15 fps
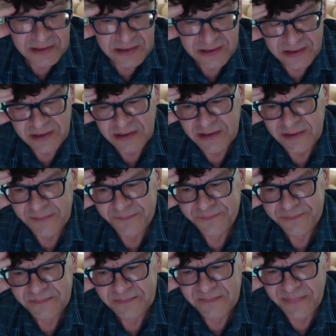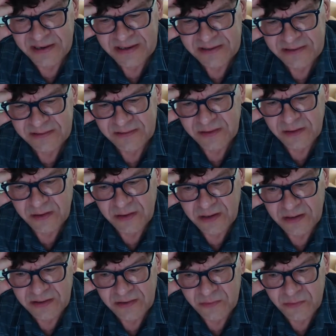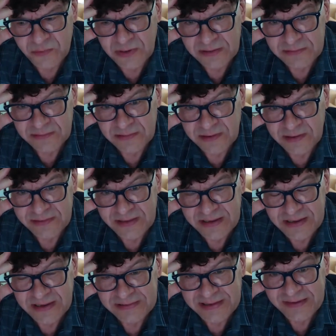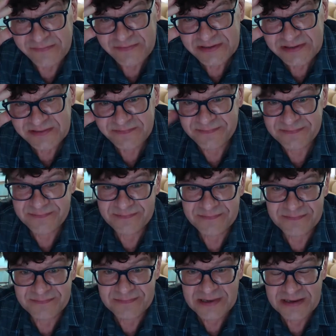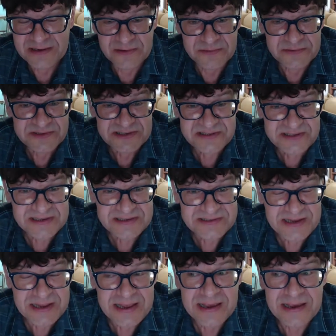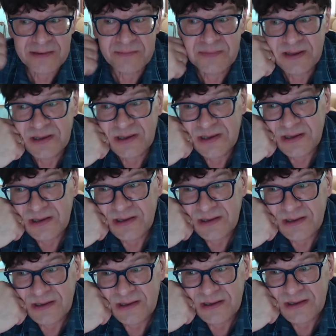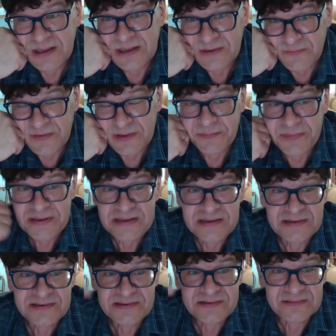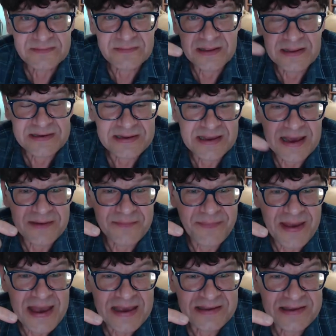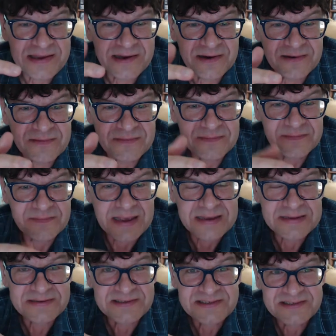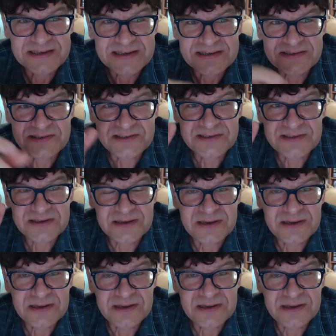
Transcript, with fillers: Um, but you, uh, I think I left at, I don't know, was it six a m in the Philippines, and got back here at six